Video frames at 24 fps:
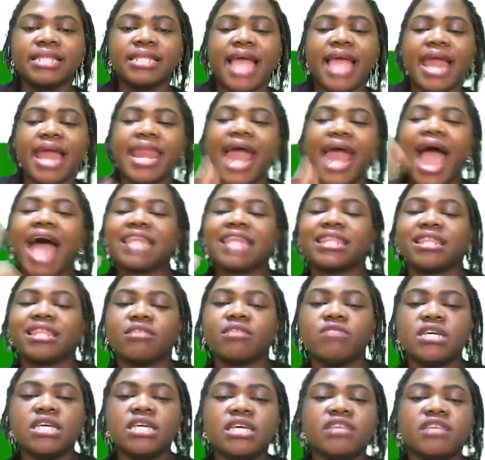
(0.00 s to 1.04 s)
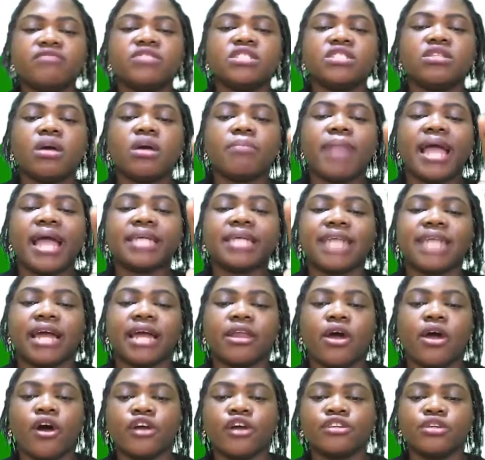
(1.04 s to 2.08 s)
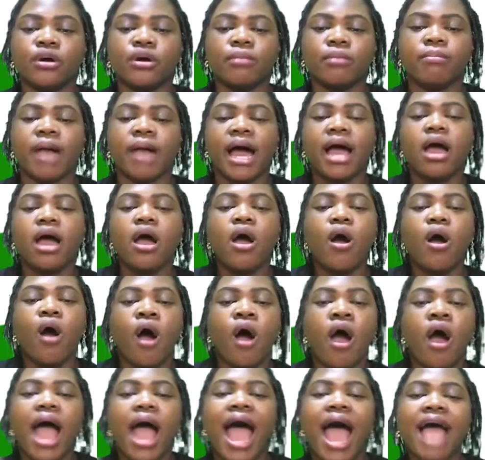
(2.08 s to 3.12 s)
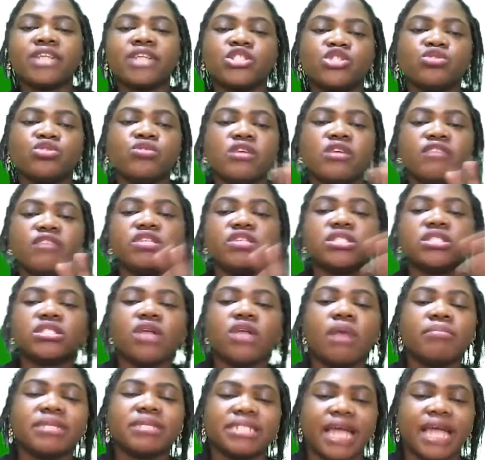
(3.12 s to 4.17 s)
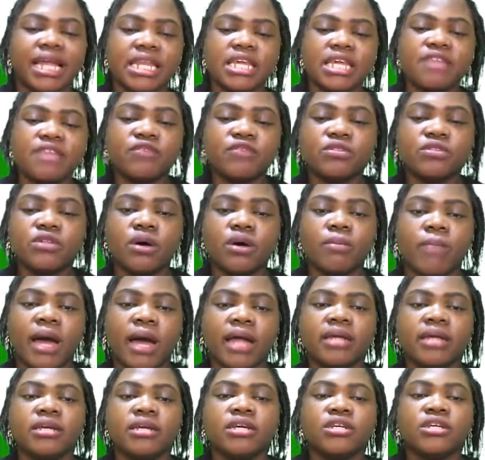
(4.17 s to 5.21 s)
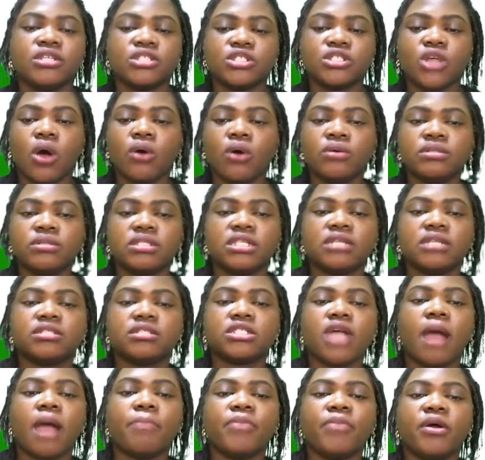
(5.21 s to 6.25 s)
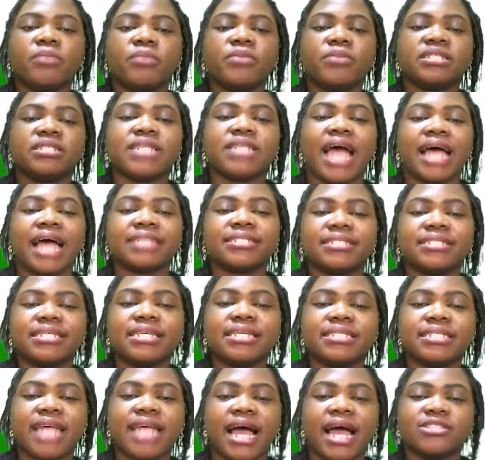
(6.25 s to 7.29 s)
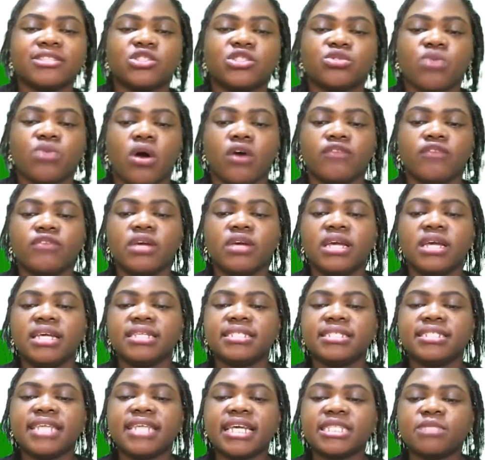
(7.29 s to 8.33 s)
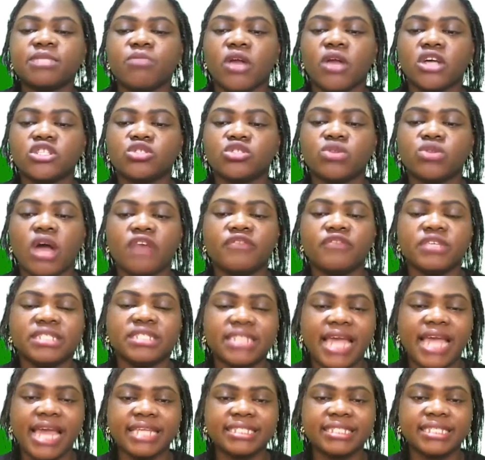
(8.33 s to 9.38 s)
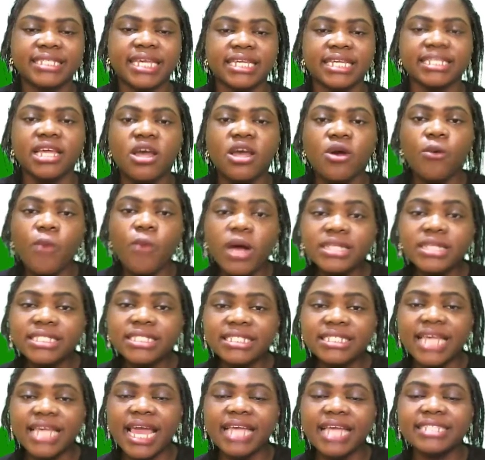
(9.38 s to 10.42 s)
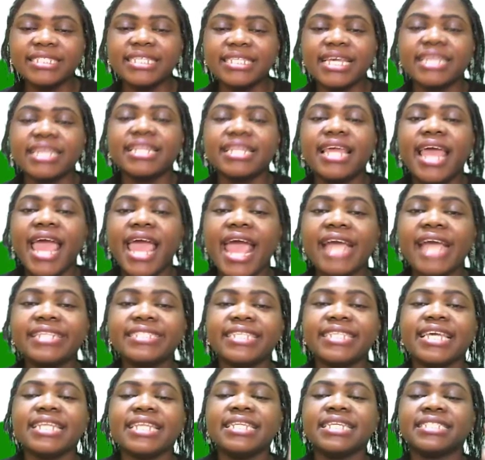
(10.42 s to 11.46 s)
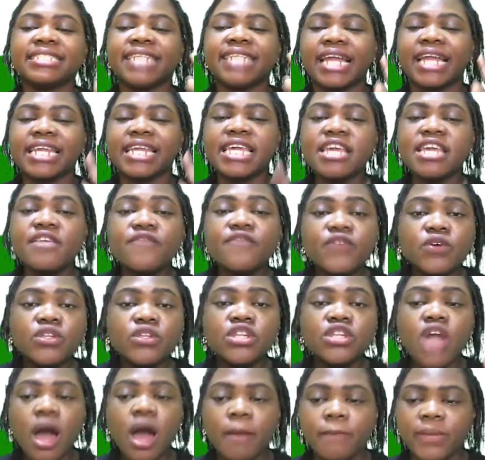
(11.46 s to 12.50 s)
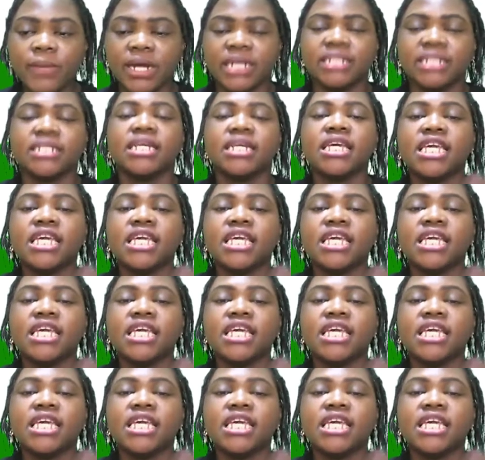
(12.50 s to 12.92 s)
then add 3 if the number is an odd number, or add 2 if the sum is an even number. So the top numbers are 6 and 12. 6 plus 12 is 18. What is 18? 18 is an even number.